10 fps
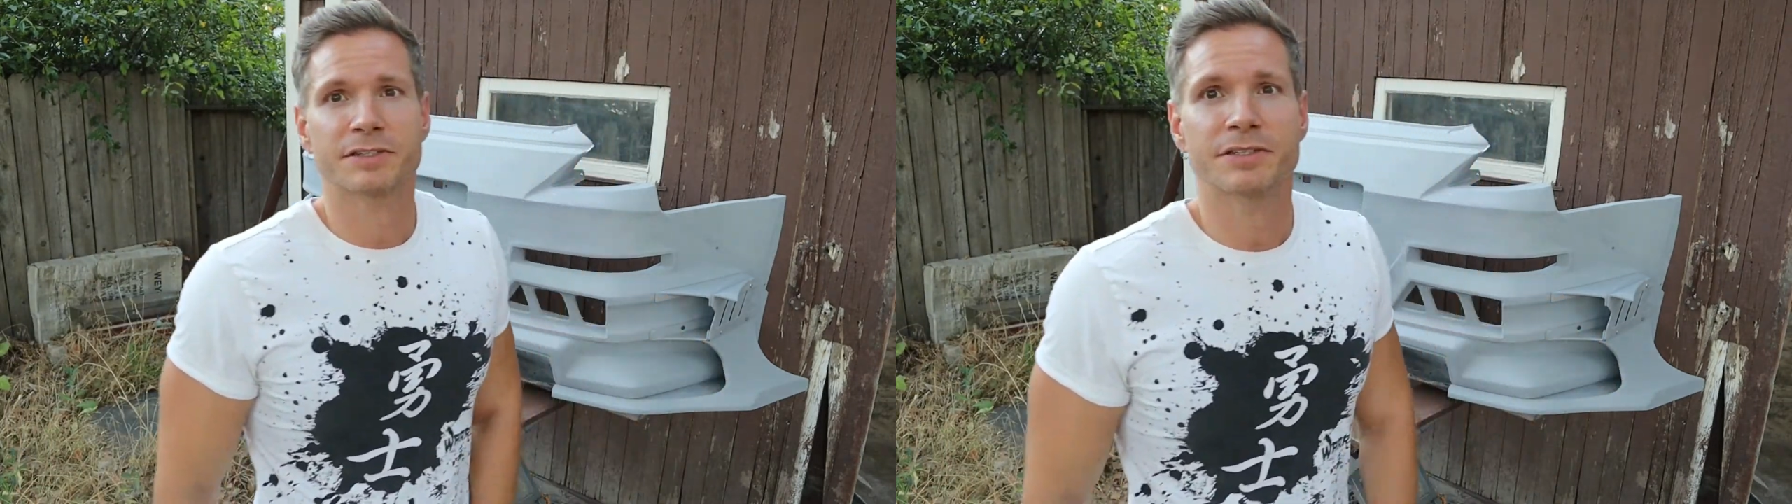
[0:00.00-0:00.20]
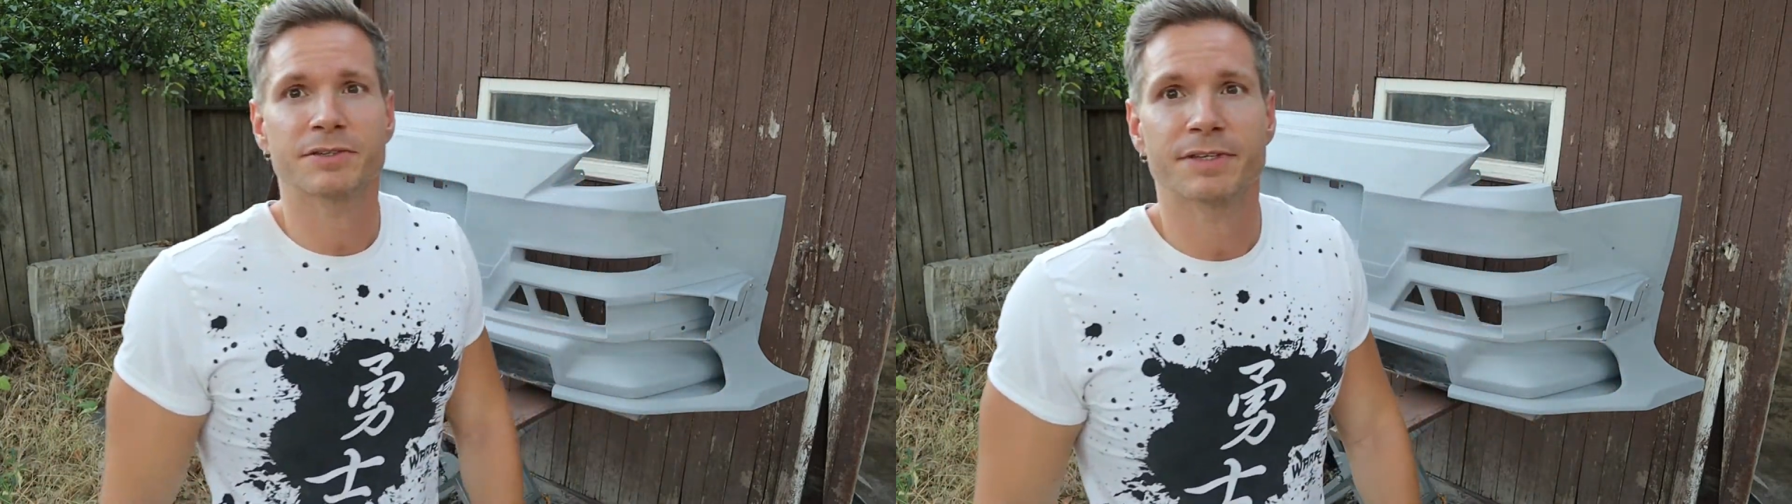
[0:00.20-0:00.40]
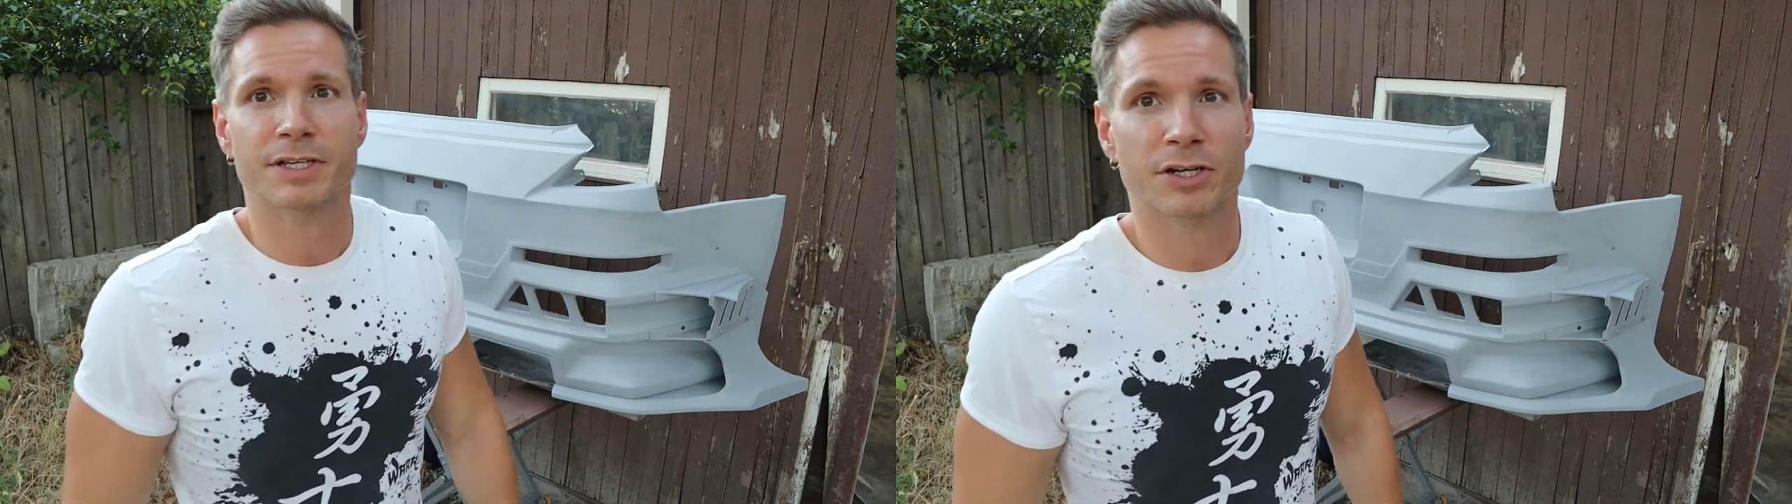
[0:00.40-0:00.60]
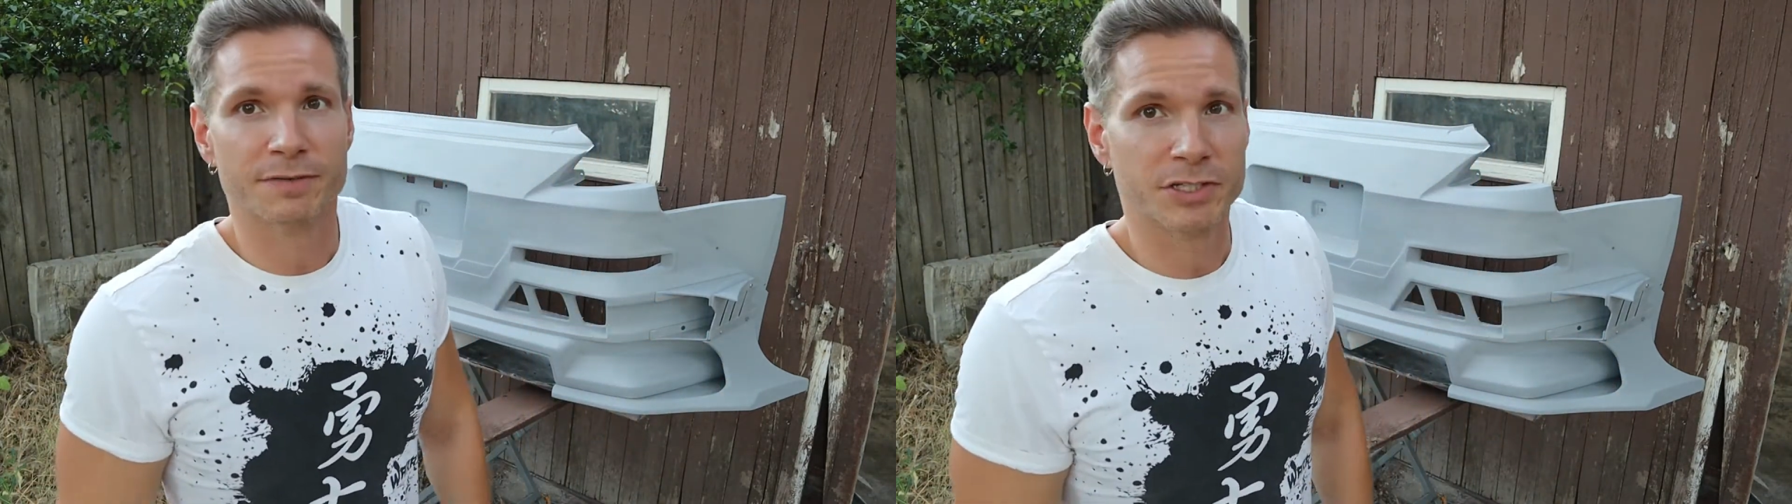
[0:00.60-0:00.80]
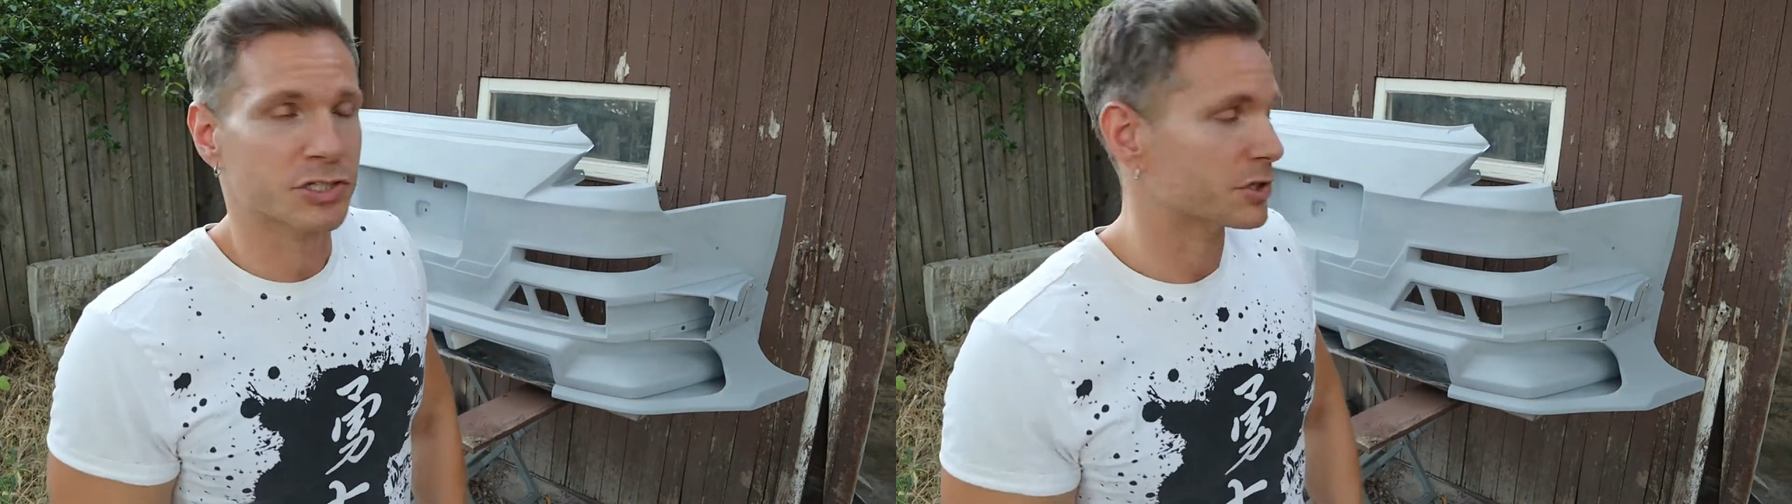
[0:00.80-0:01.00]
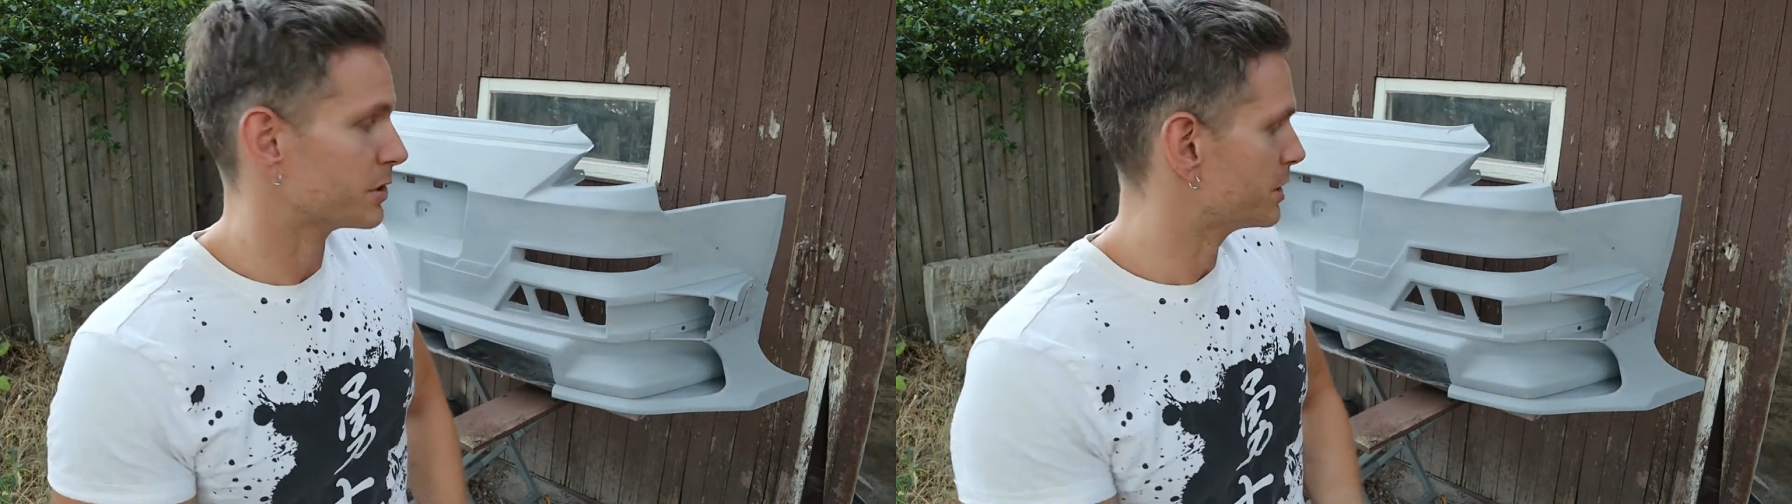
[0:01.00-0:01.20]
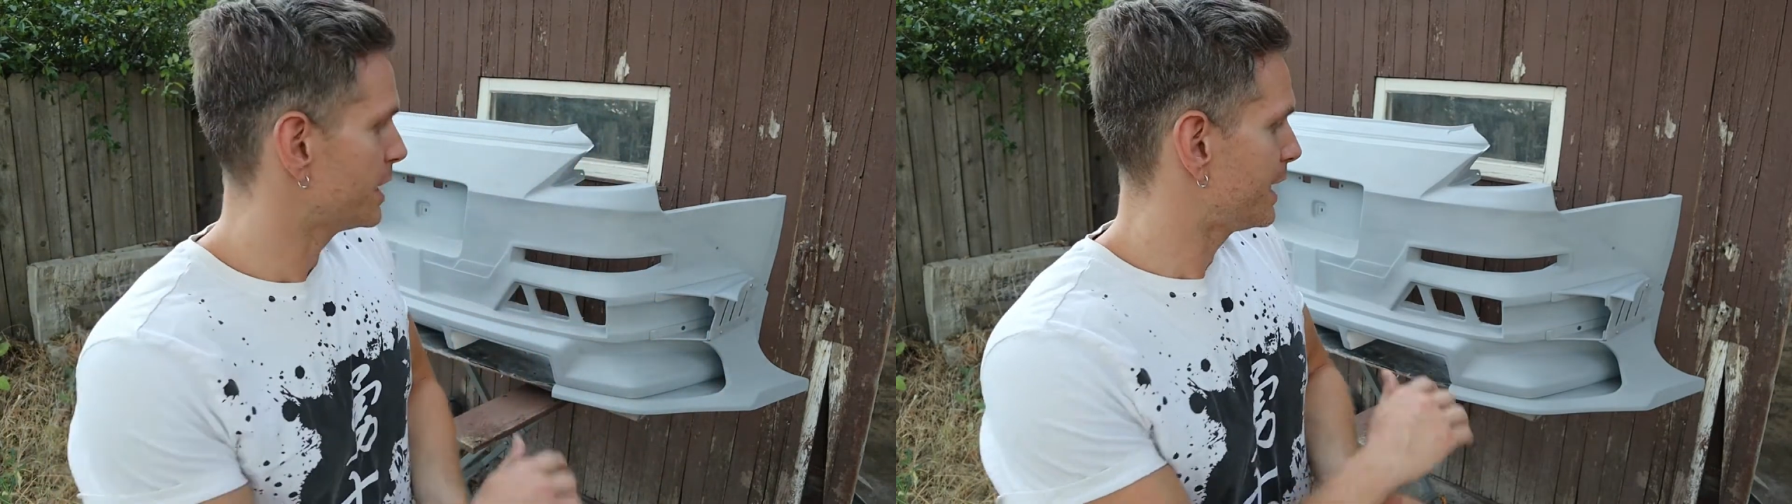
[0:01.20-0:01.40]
to do the curvature